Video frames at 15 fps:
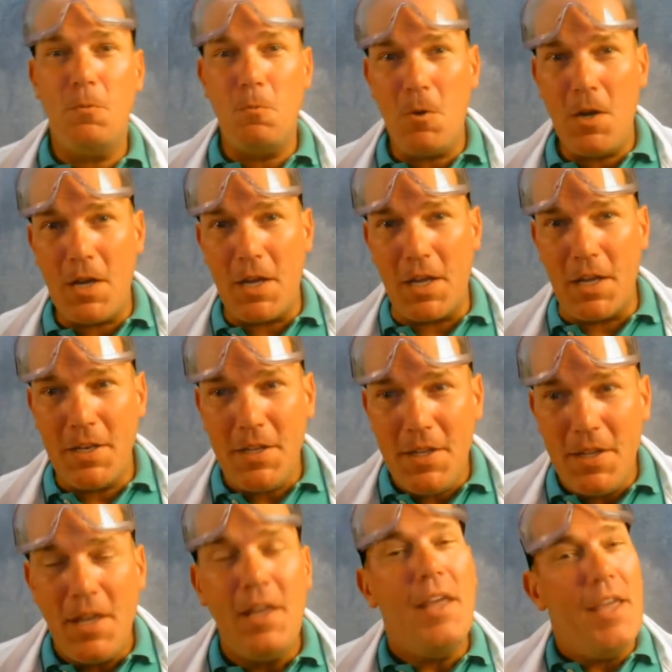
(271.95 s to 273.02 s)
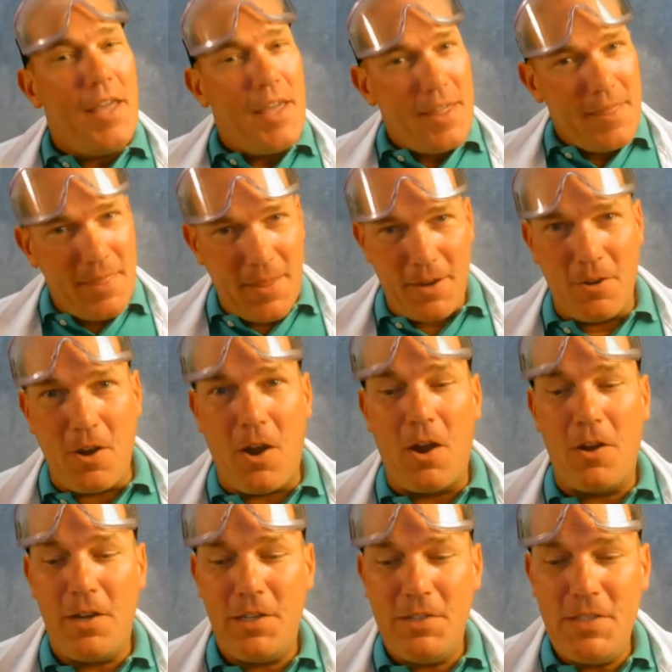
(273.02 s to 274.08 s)
1. There
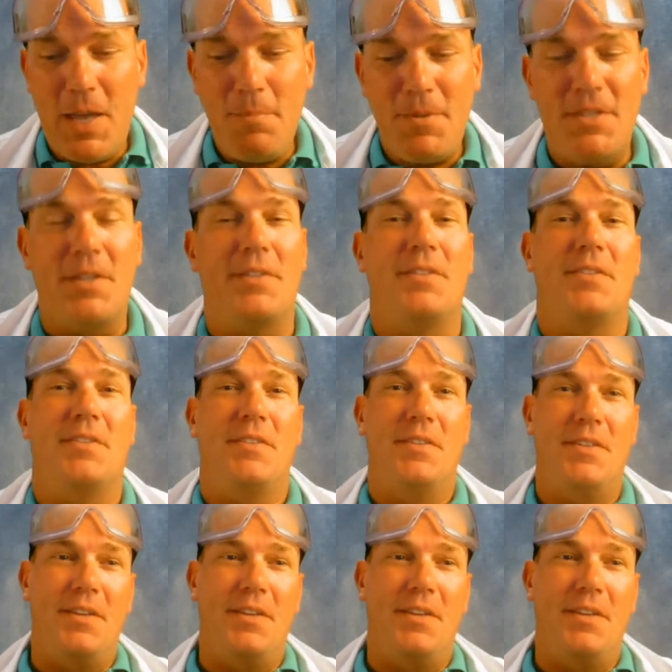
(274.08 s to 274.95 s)
are exceptions.